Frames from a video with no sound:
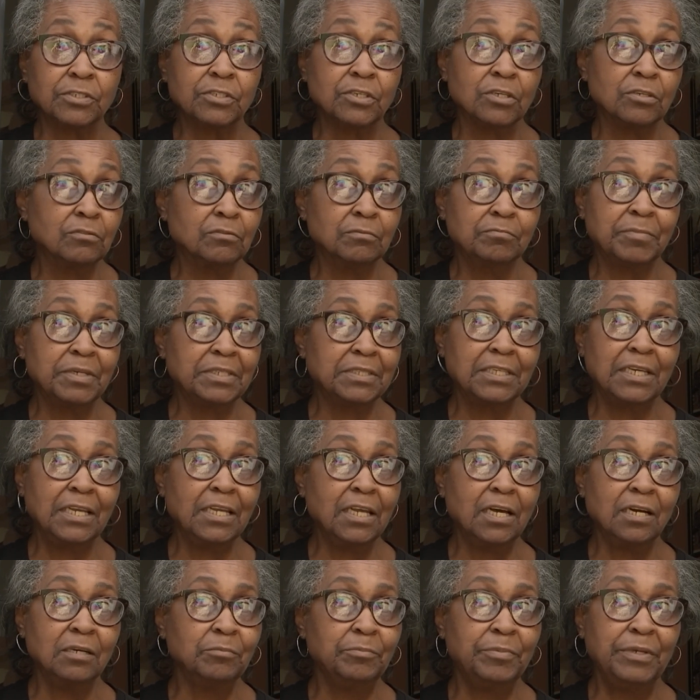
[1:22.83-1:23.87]
So, but the
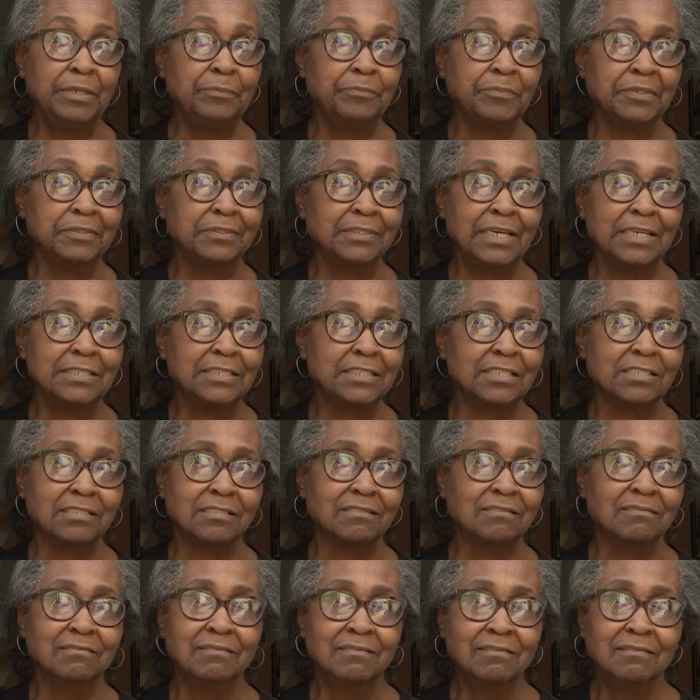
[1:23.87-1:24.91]
young people, they
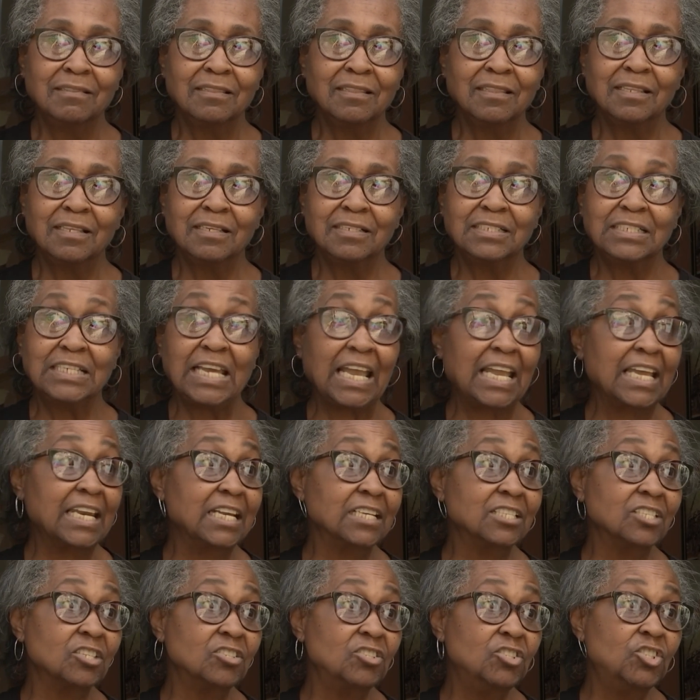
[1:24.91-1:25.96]
just take it
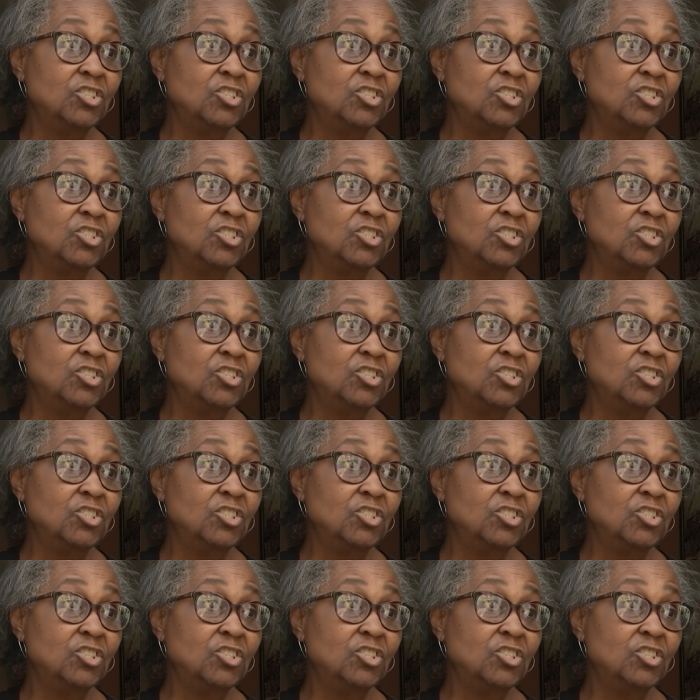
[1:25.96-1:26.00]
as a